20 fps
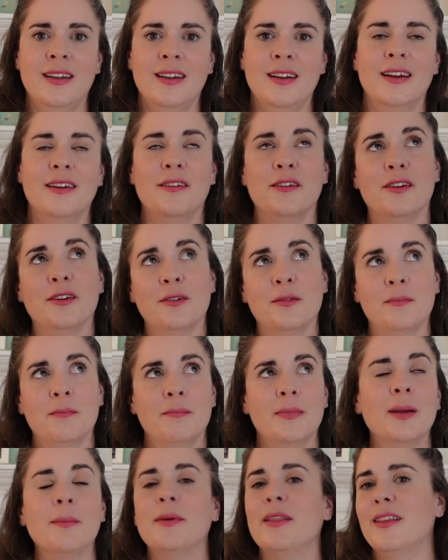I don't know,
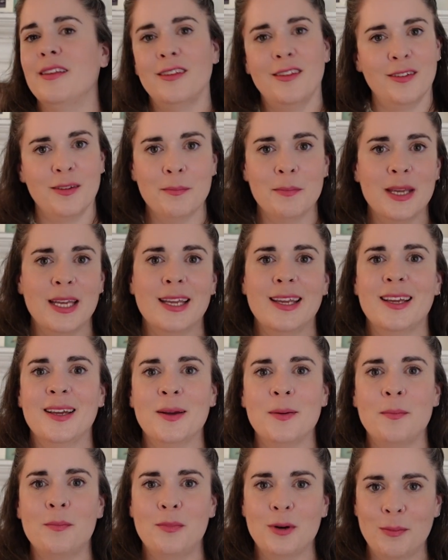maybe this is a me
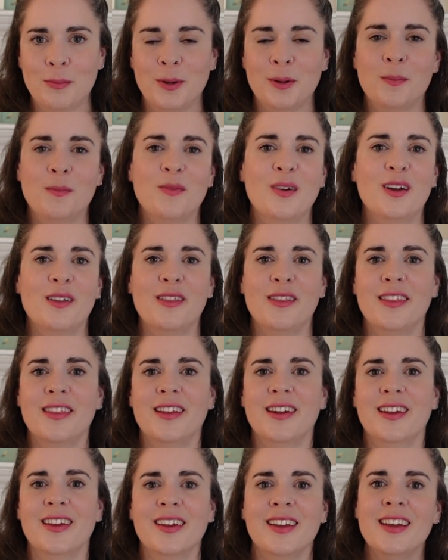problem rather
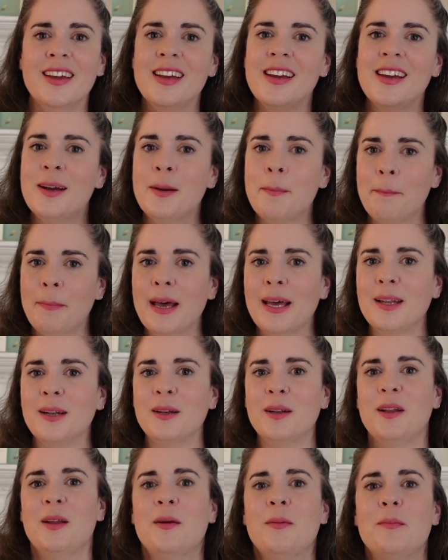than a
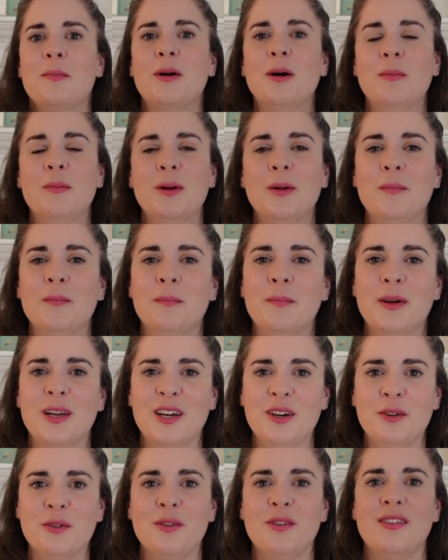pattern problem, but
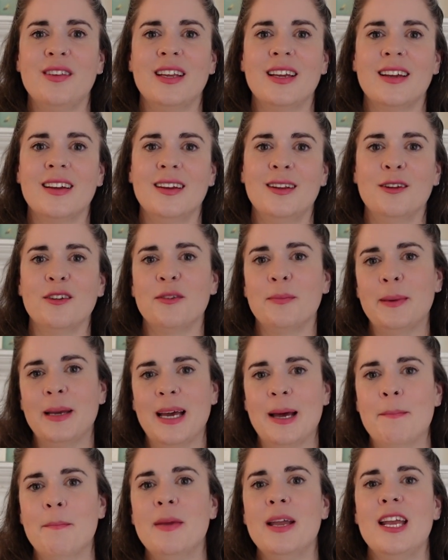I always think it looks a bit
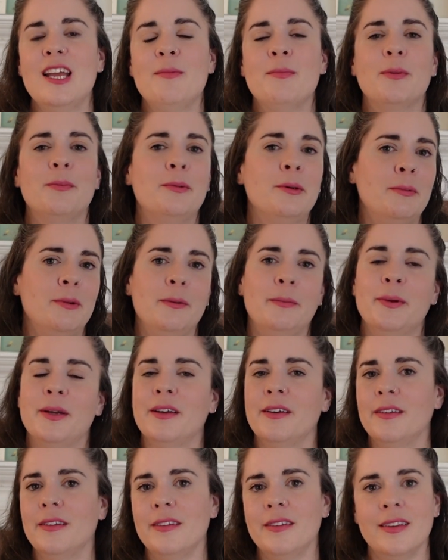handmade, but probably
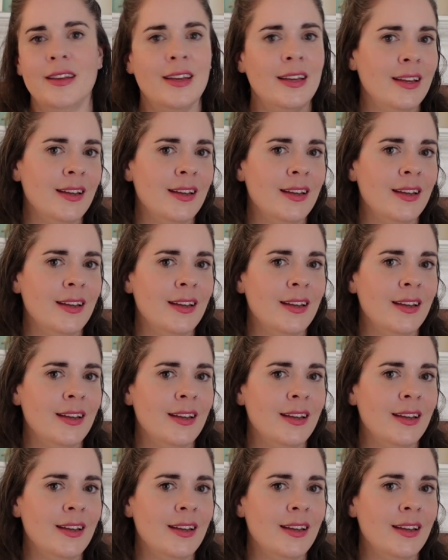because